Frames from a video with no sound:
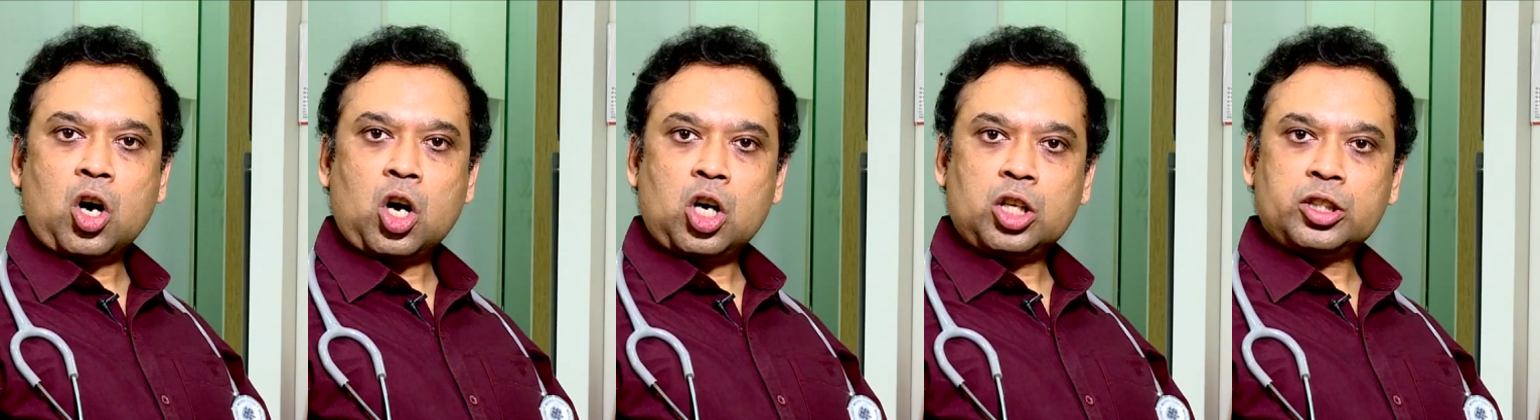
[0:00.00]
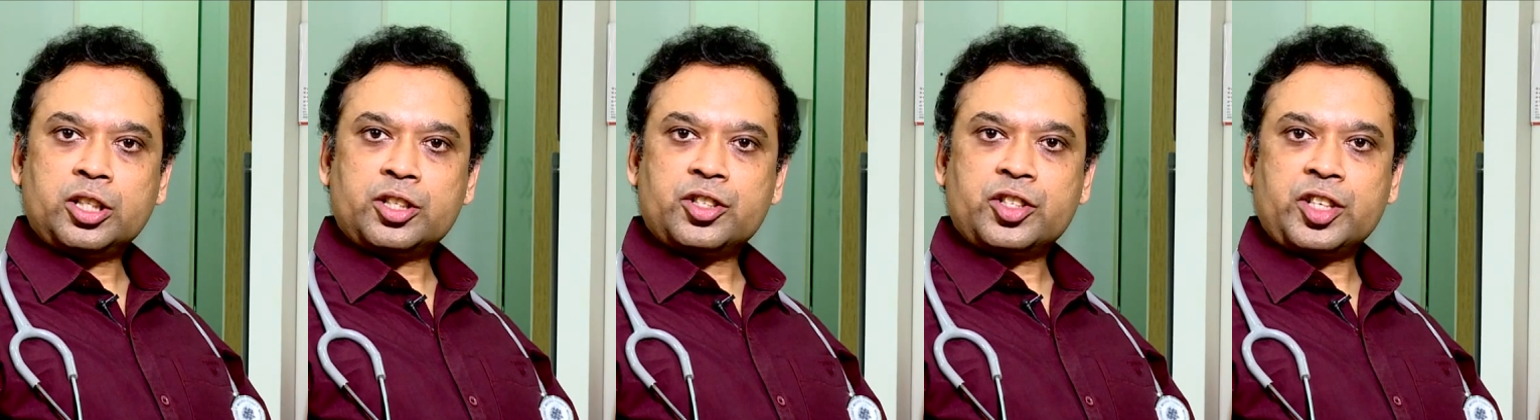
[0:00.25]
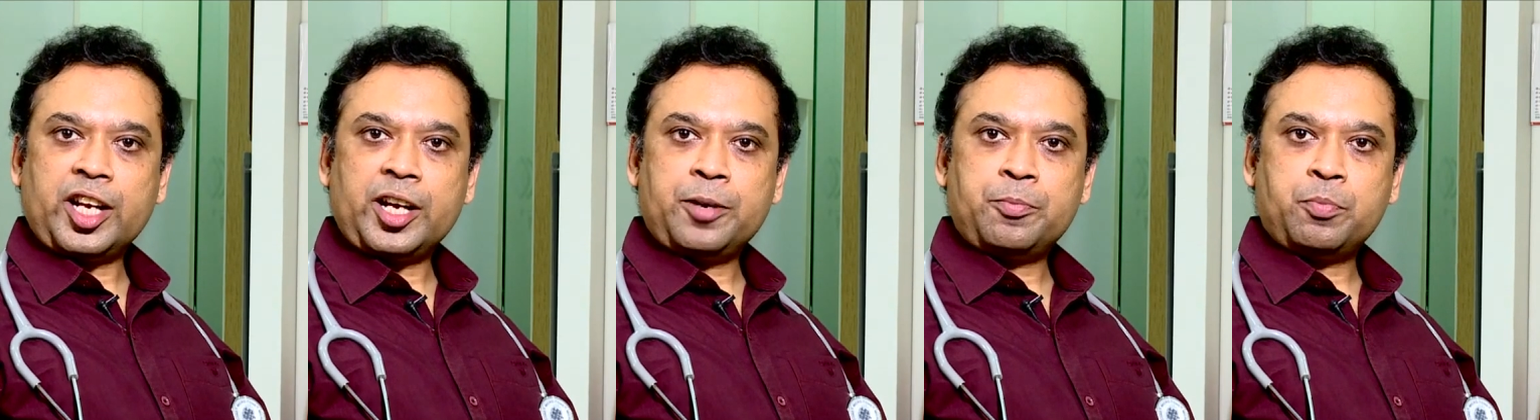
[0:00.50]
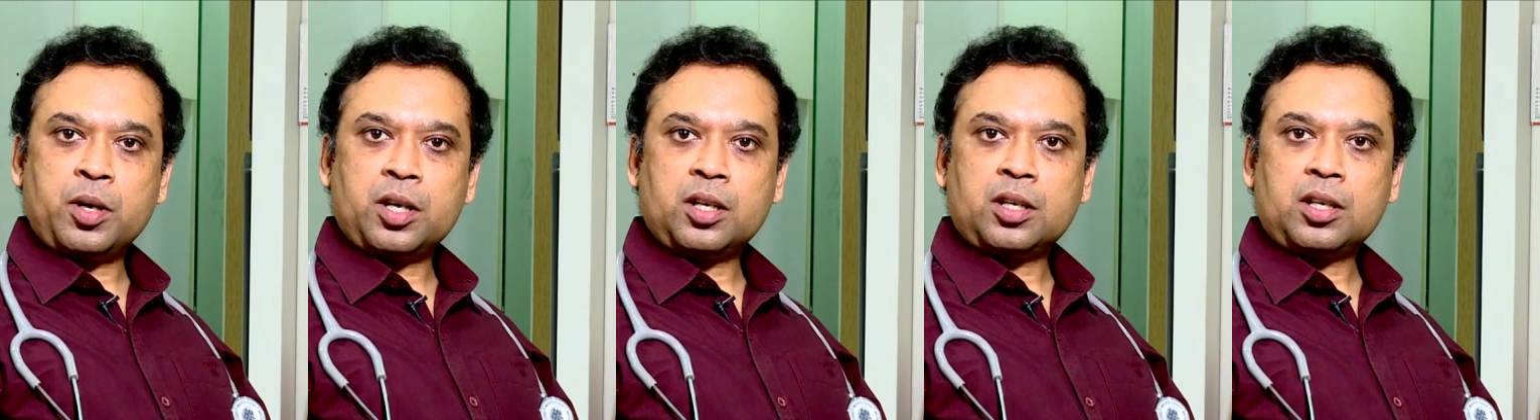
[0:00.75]
all the
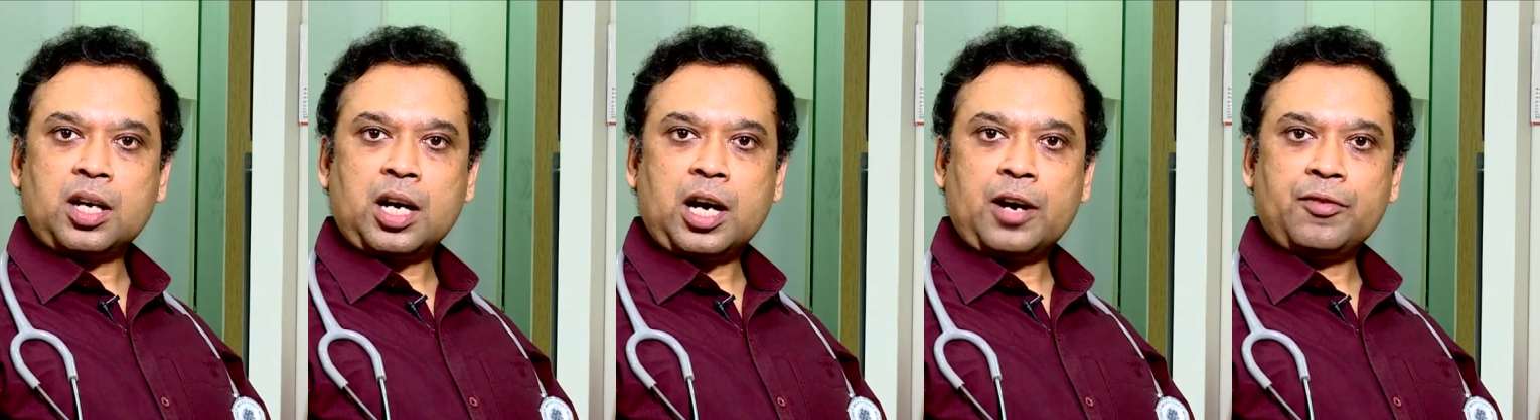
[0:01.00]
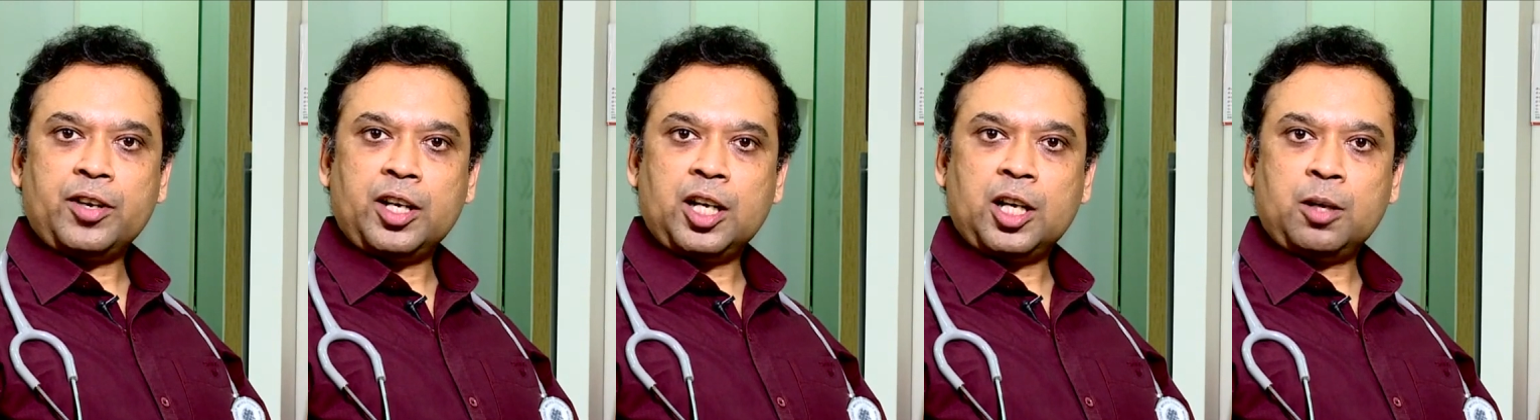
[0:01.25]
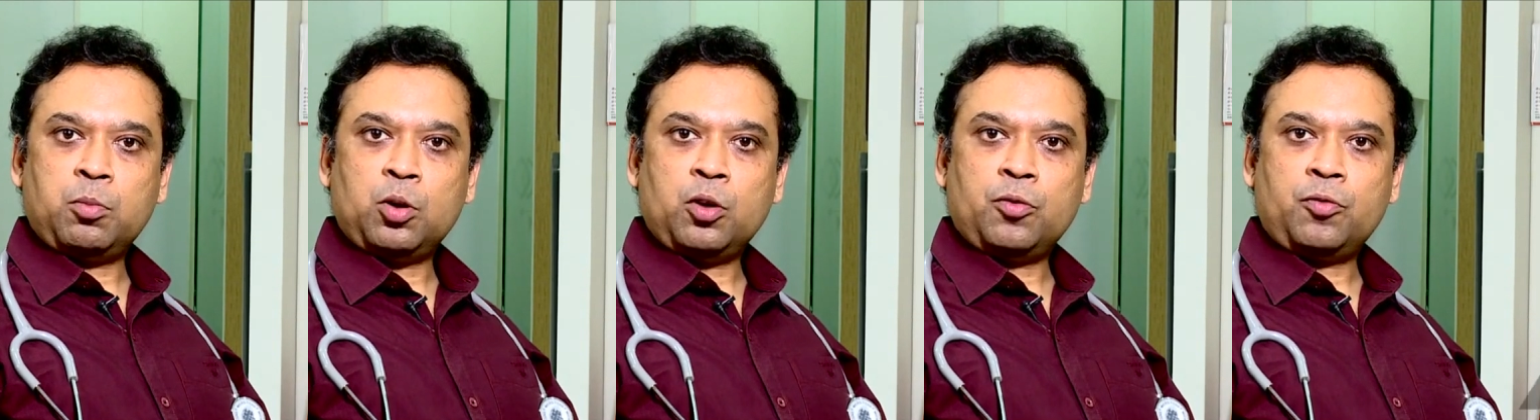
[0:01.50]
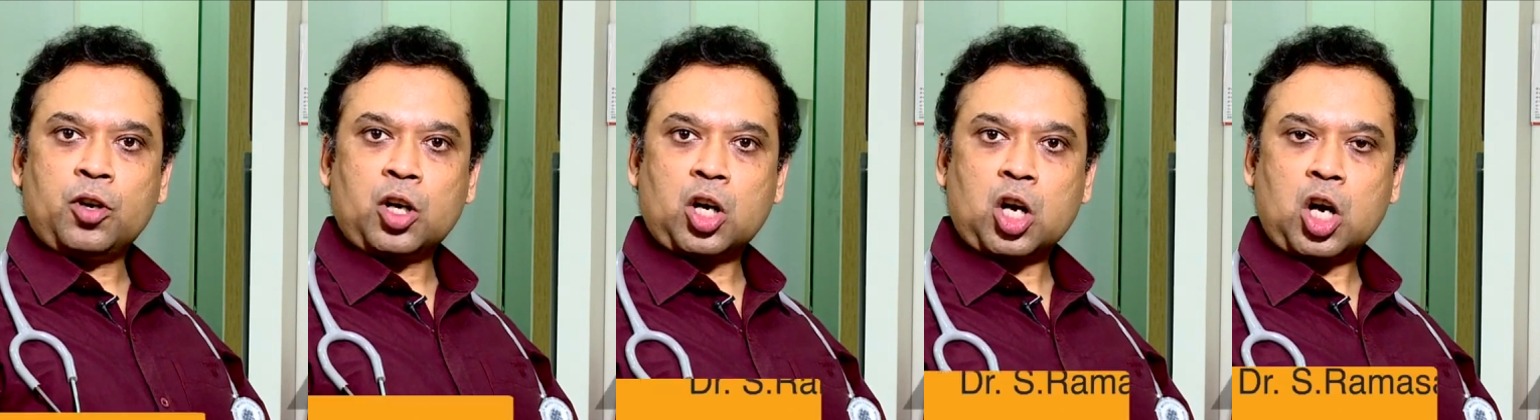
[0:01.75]
treatment
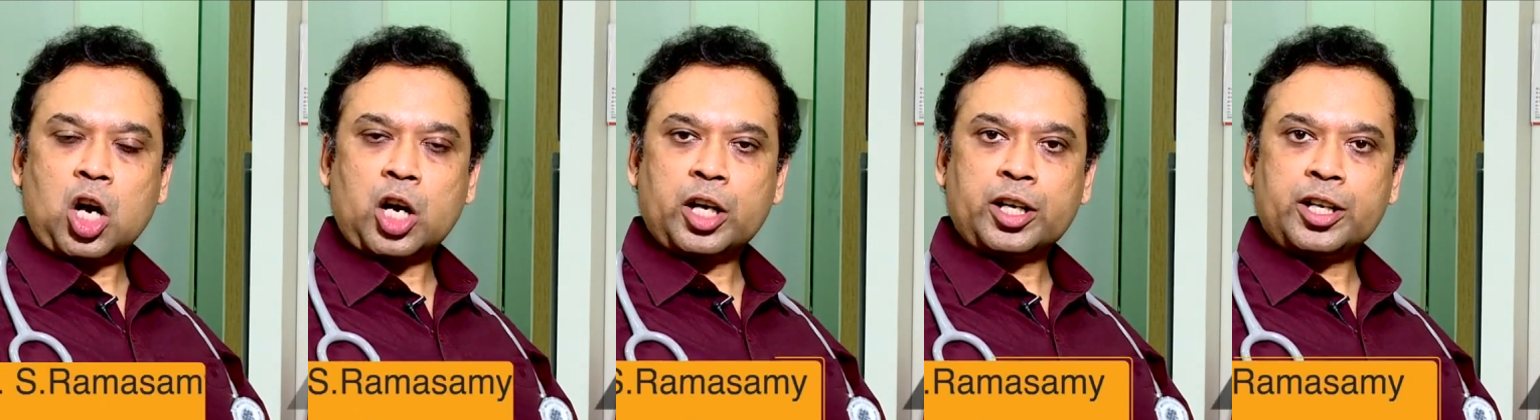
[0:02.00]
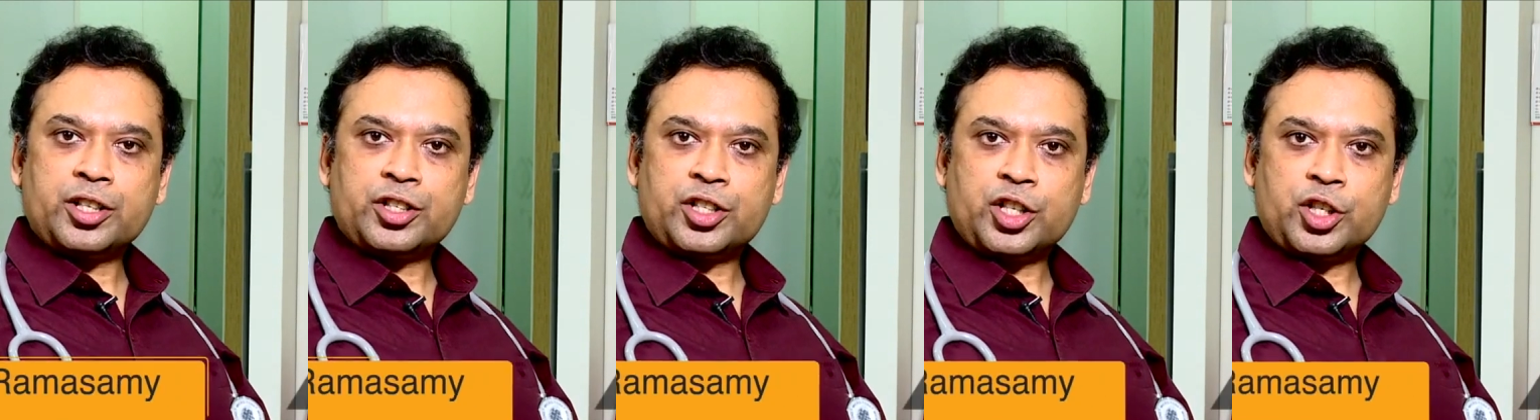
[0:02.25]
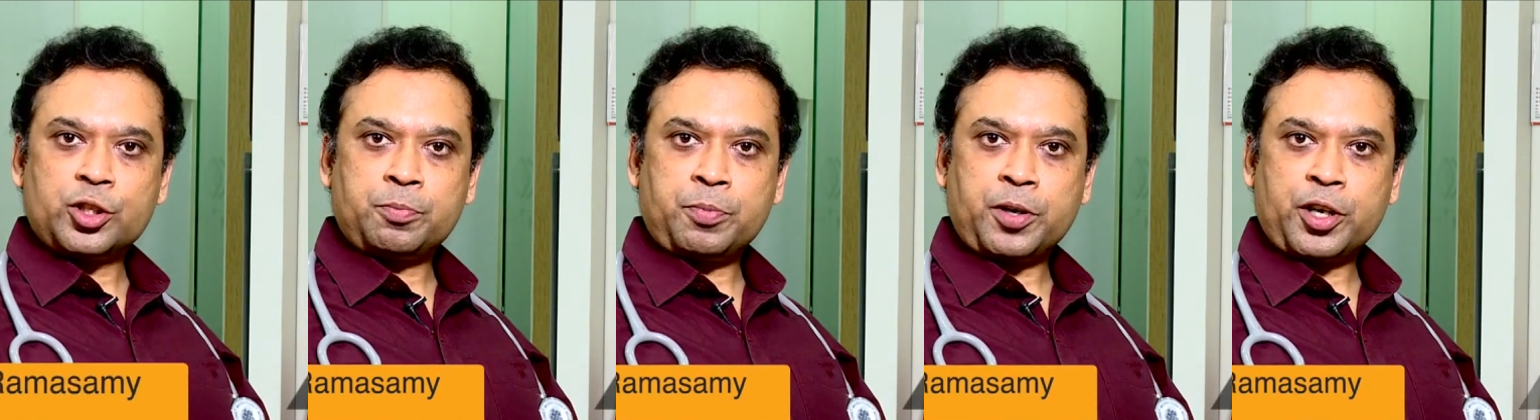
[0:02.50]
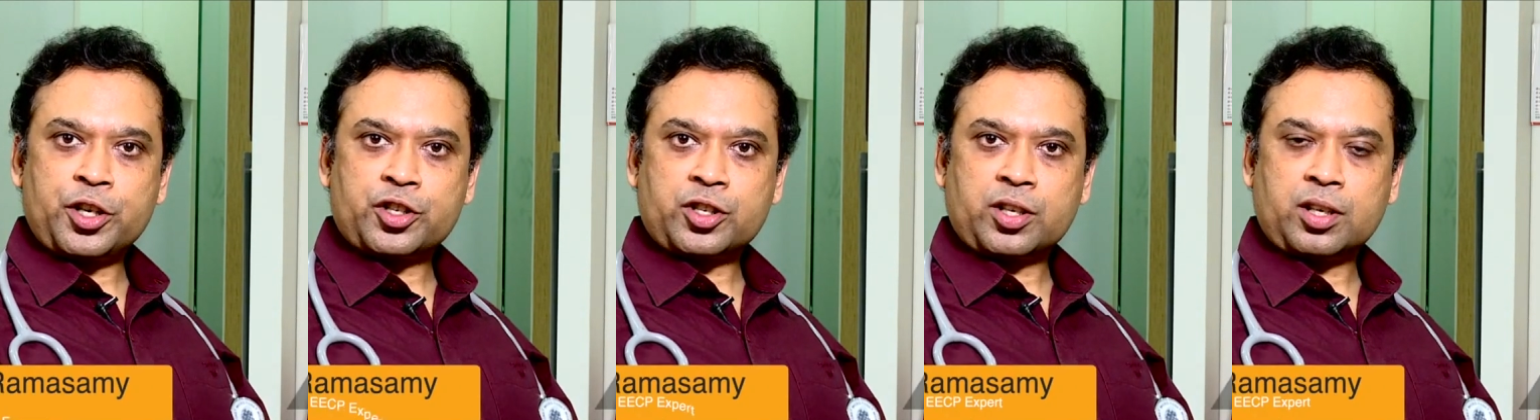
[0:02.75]
available for heart disease
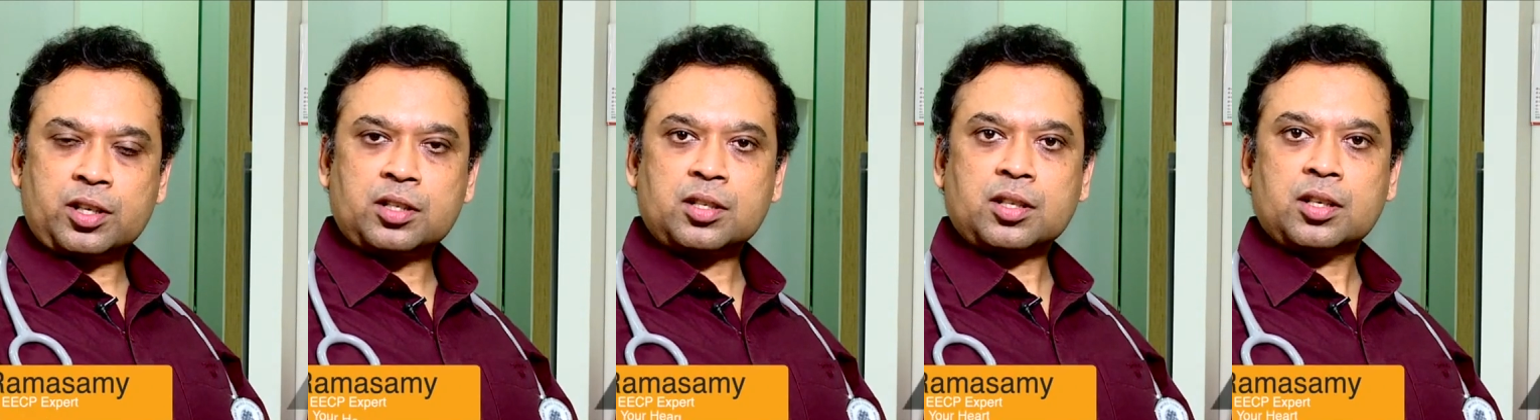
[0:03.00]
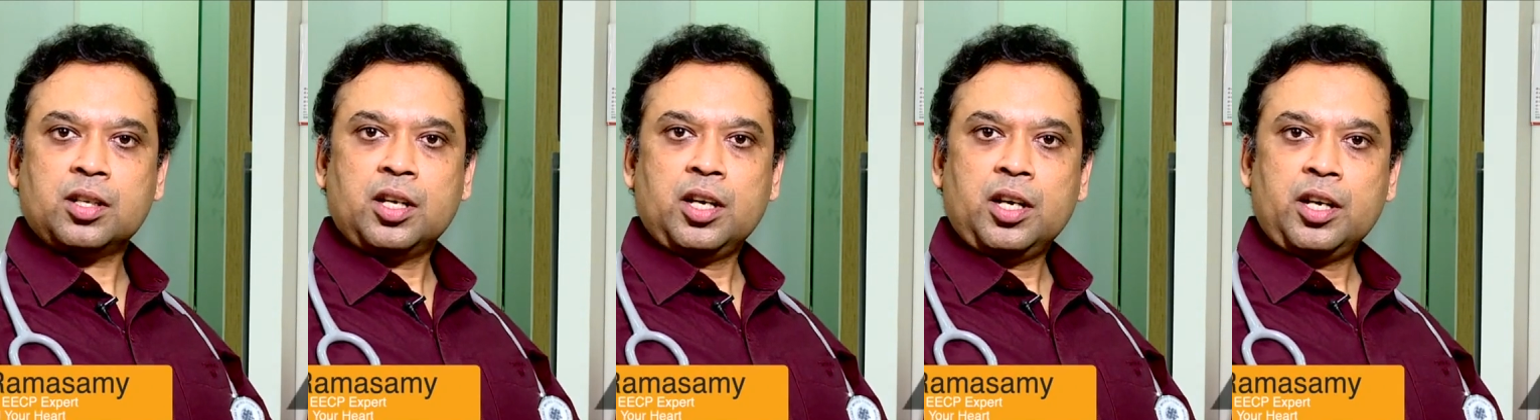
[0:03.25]
patient,